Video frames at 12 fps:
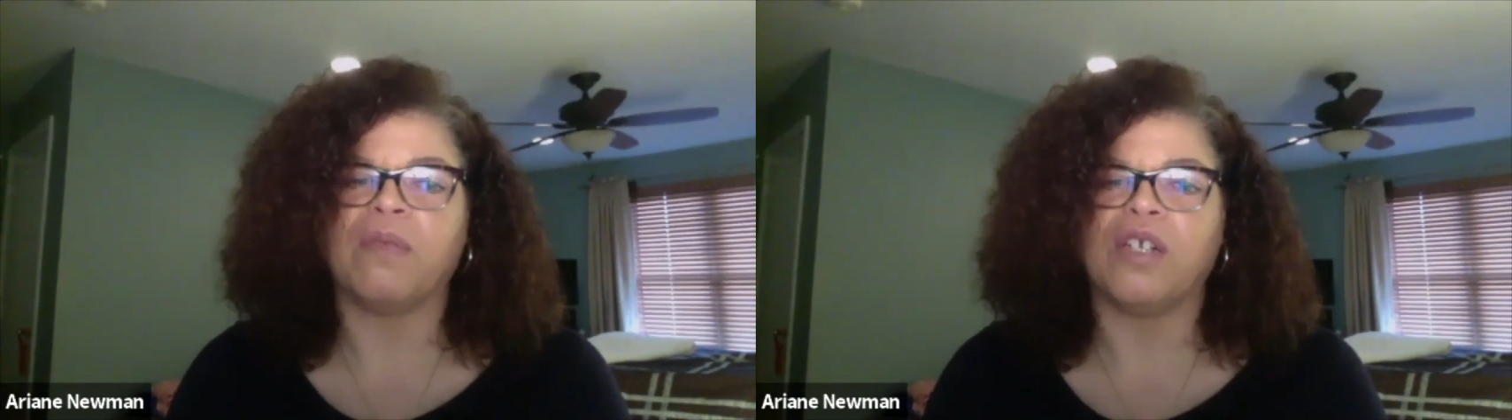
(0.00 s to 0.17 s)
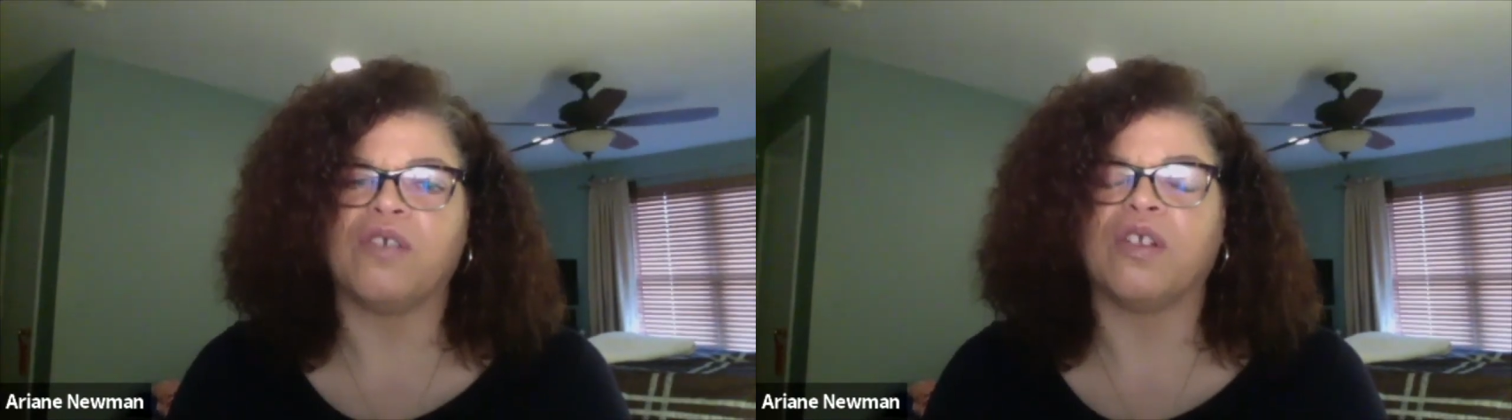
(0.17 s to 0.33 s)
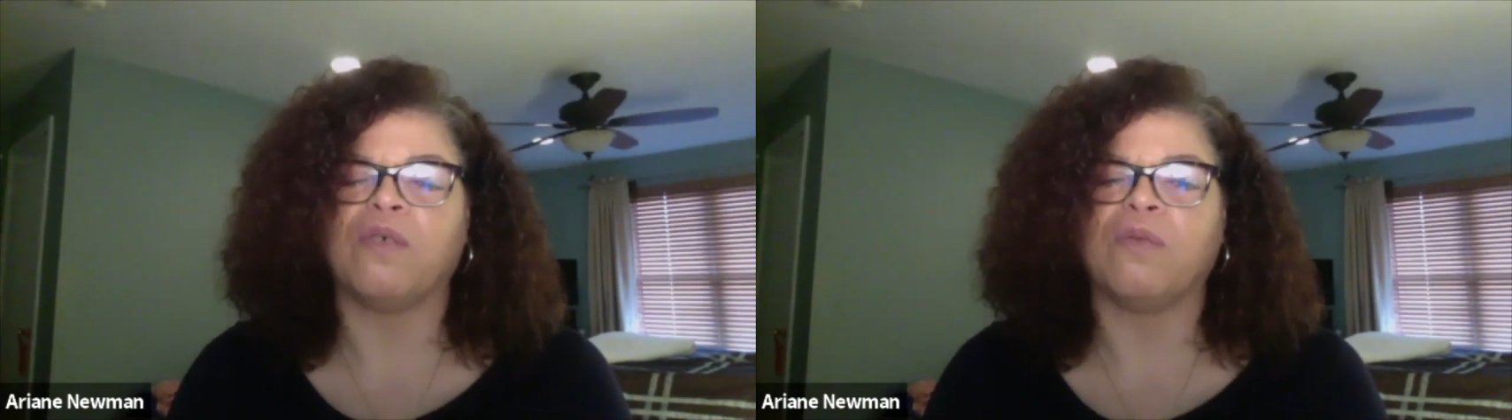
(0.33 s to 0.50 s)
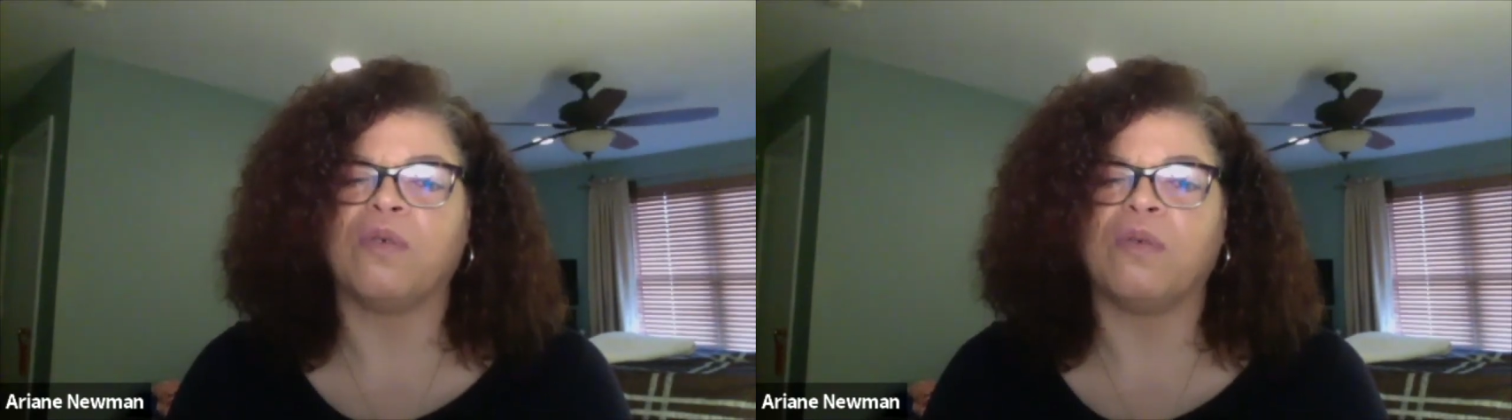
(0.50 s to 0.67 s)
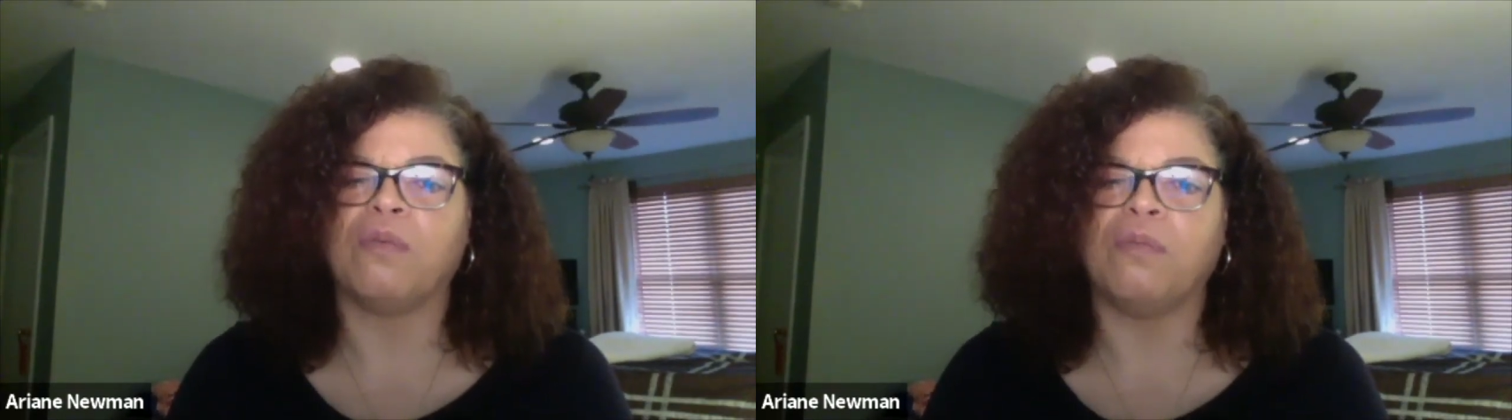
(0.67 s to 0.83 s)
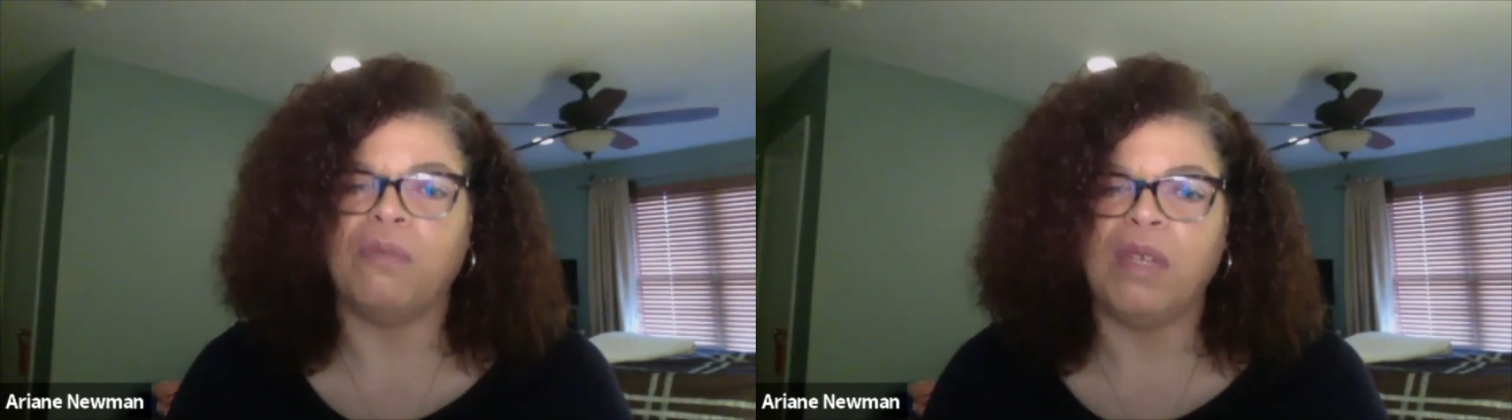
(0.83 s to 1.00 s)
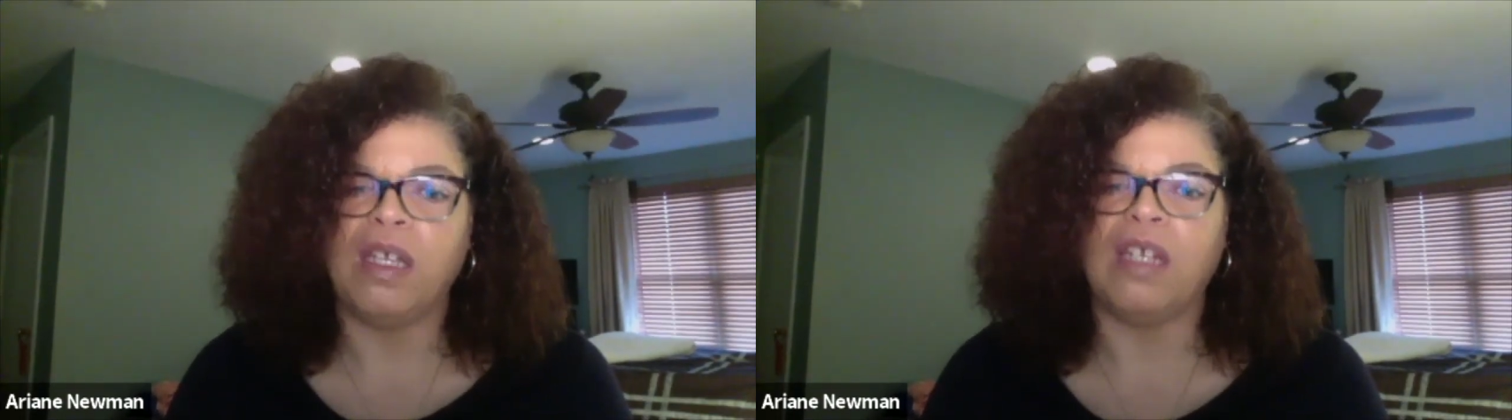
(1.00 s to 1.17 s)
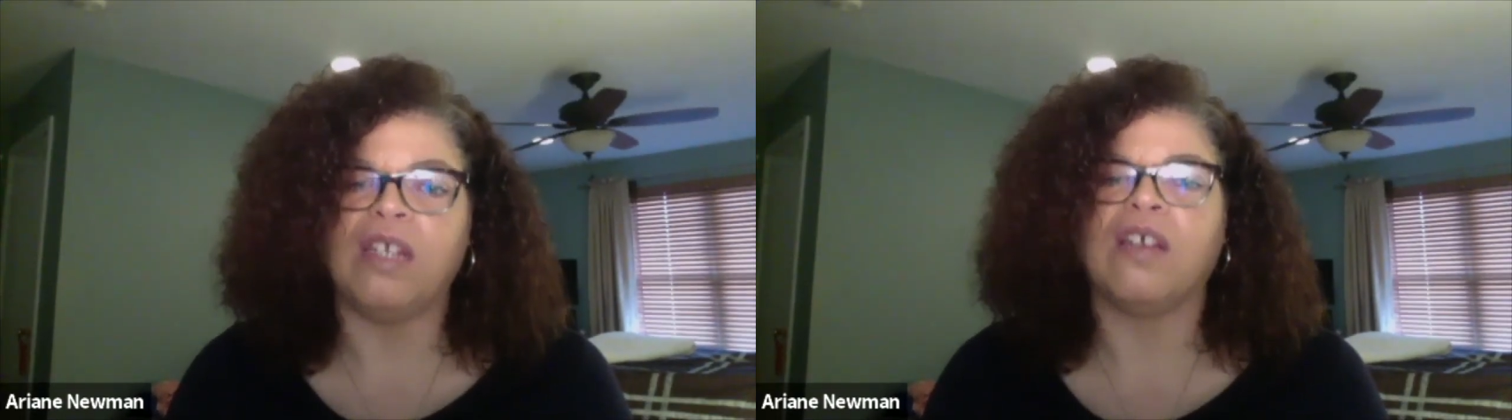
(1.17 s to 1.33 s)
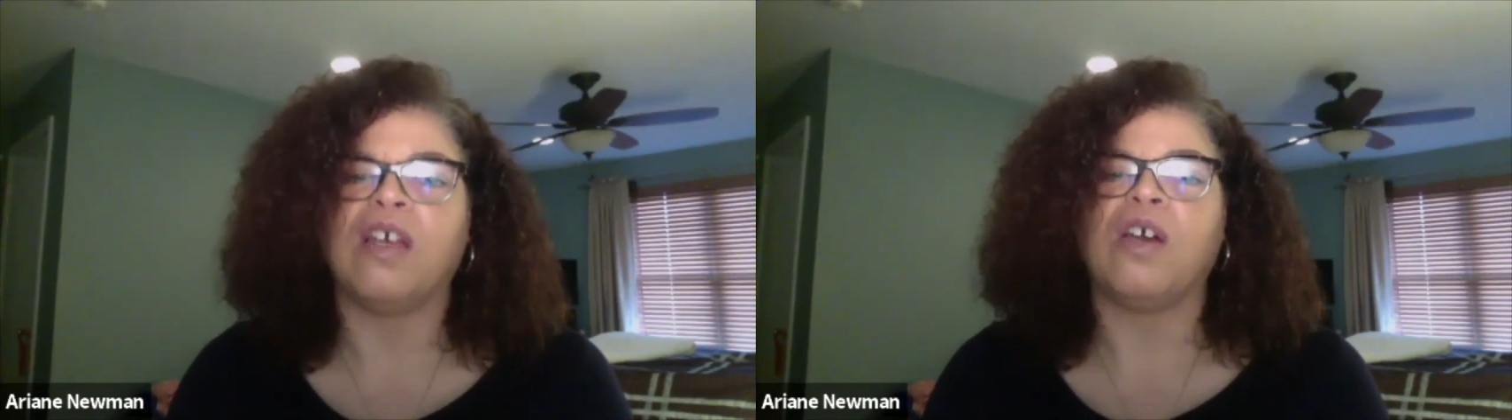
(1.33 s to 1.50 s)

major that will meet